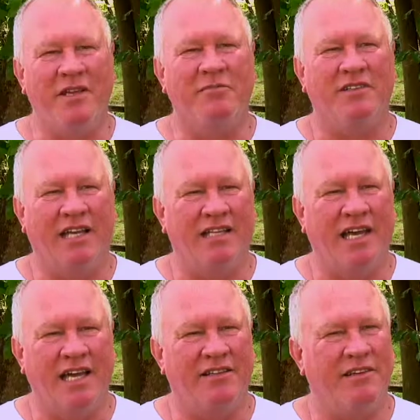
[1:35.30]
of people like
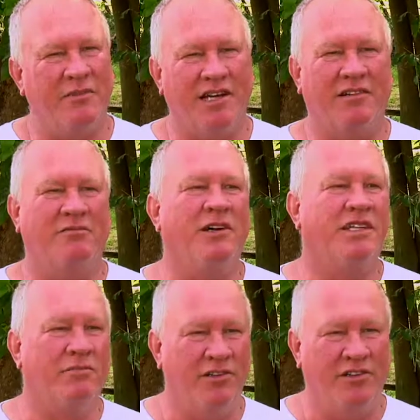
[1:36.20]
that no matter what
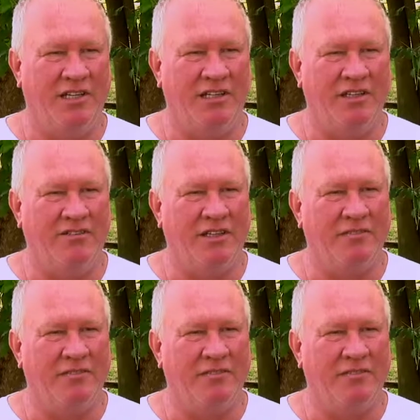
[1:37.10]
community you live